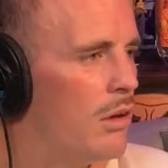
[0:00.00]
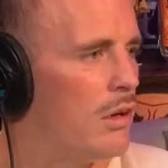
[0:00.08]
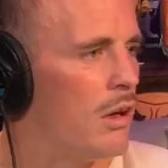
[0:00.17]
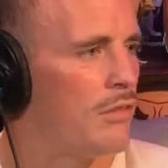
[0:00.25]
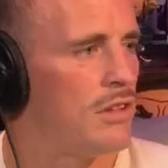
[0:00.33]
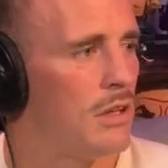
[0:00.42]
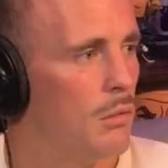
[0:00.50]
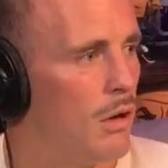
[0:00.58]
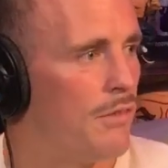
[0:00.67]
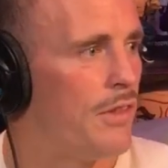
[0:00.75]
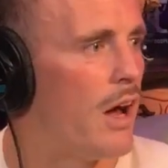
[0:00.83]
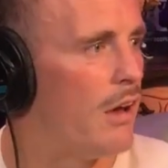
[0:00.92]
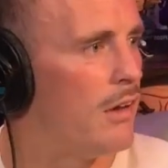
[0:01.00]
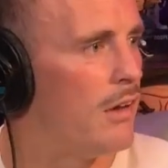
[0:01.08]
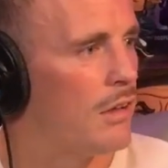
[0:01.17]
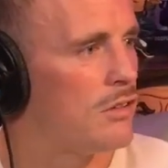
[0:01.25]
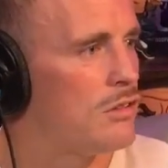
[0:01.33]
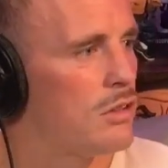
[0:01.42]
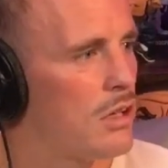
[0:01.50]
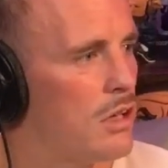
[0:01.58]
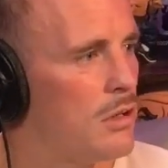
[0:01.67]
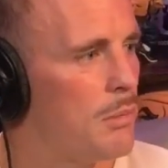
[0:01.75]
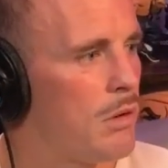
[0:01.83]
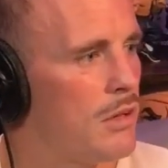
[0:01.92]
And I've seen what I've done. Like, just look at
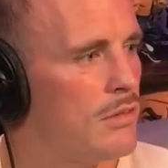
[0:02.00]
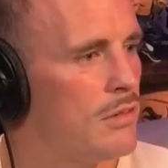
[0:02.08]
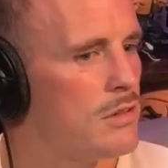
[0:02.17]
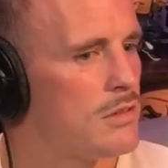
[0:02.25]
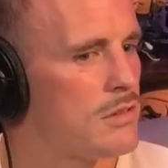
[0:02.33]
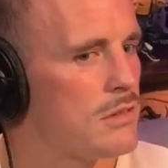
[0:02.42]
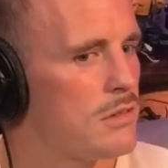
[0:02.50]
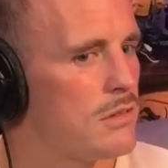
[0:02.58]
your previous